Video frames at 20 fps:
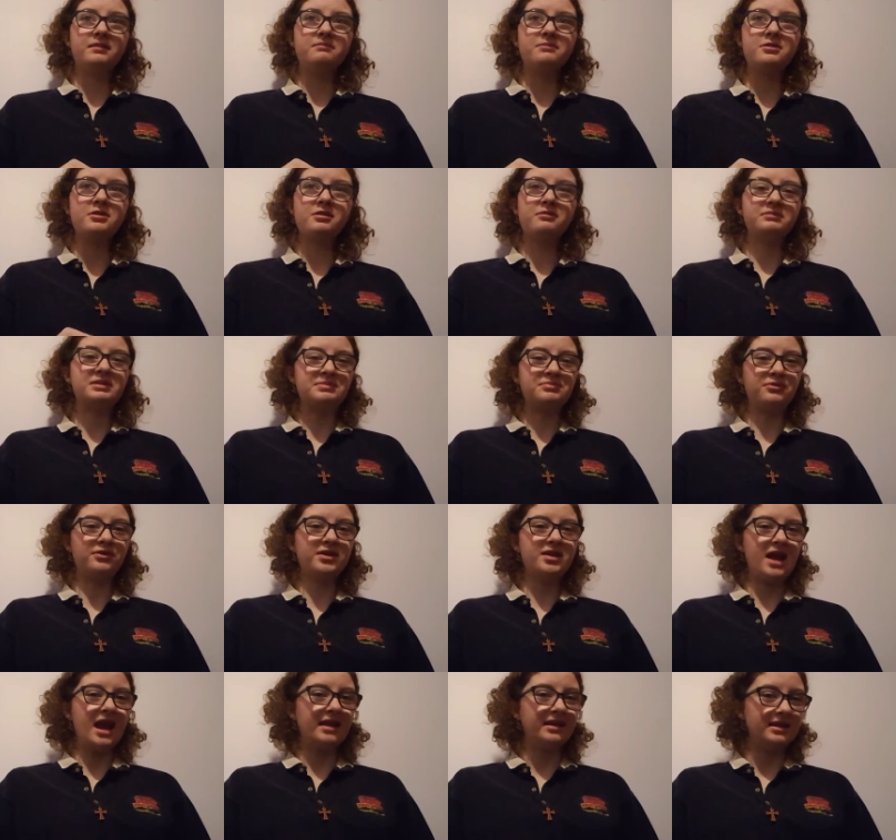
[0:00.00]
Marilyn was
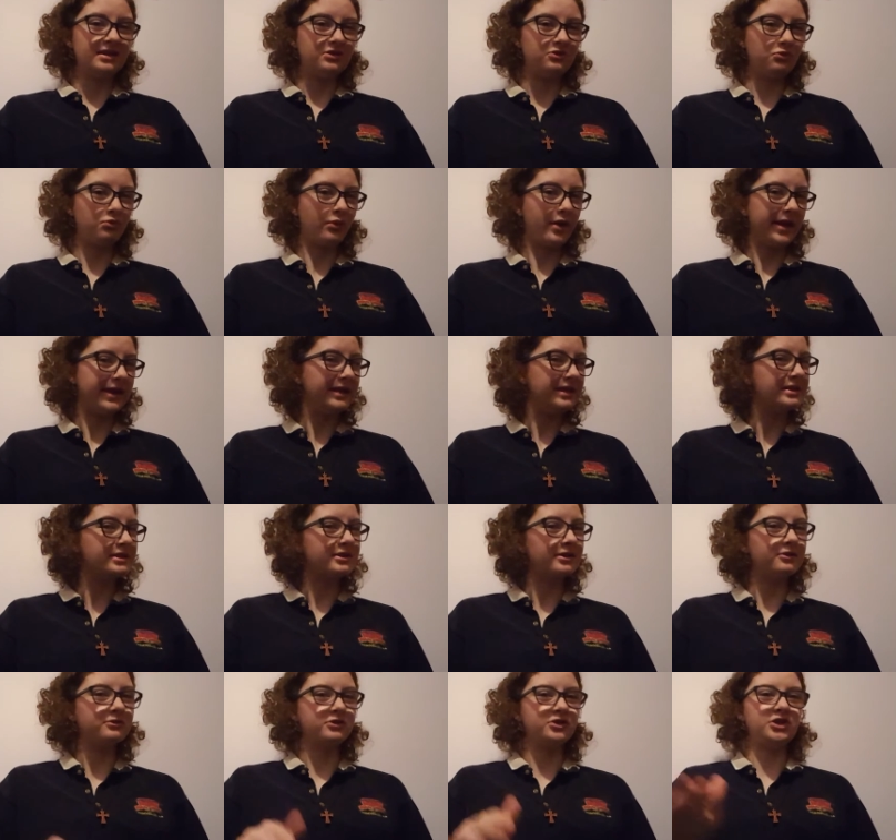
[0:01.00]
born in 1920,
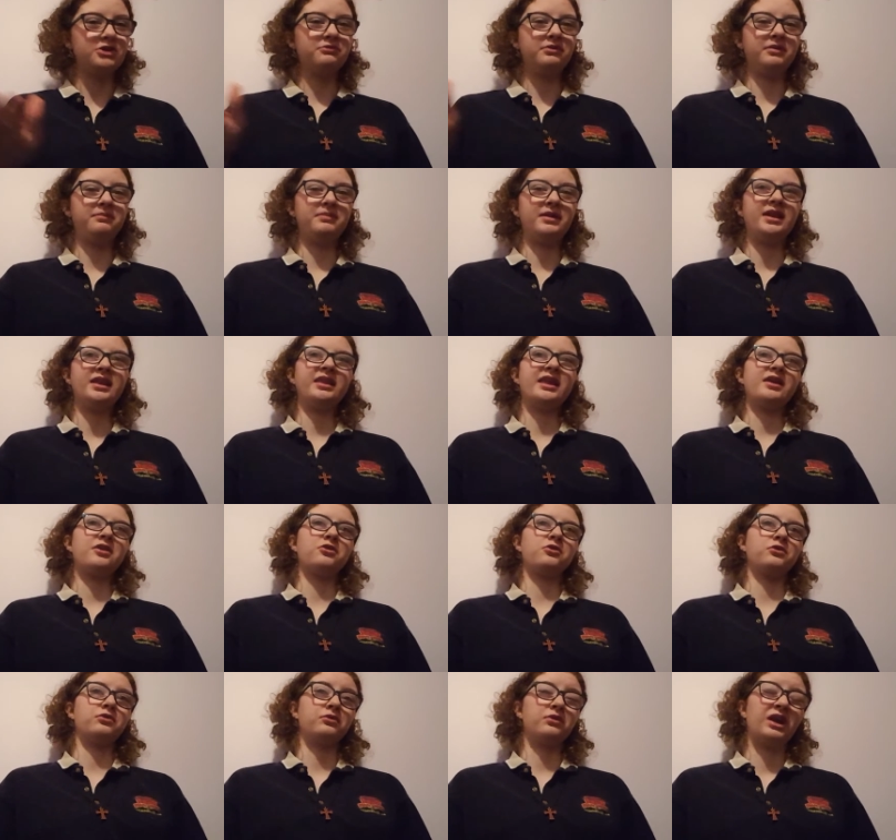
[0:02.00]
so she would have been in,
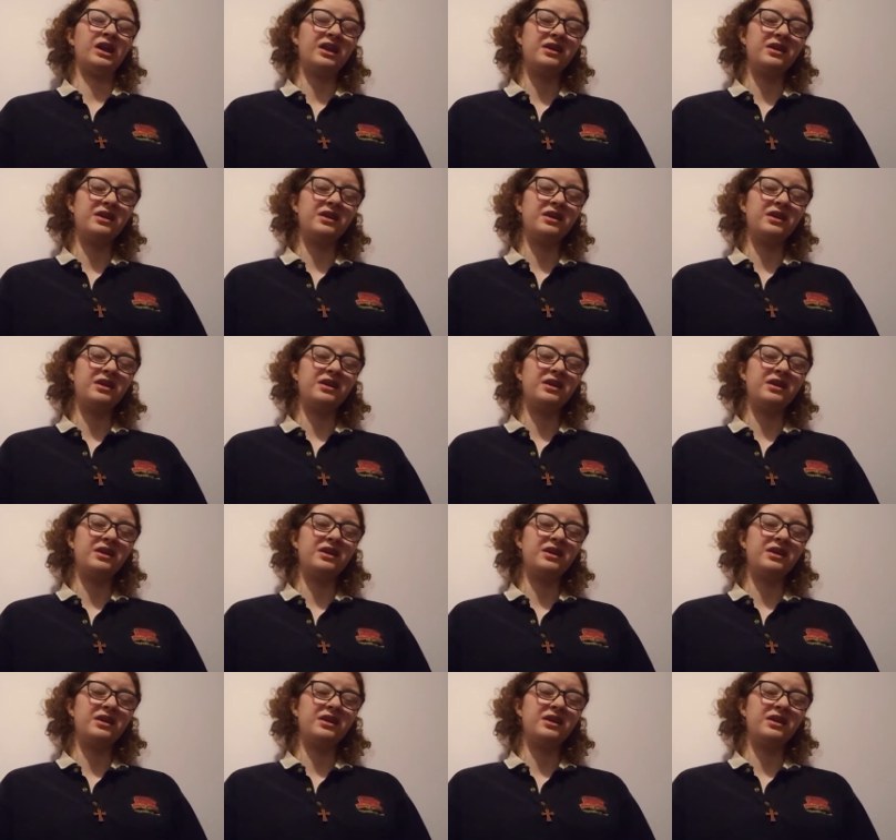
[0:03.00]
like, her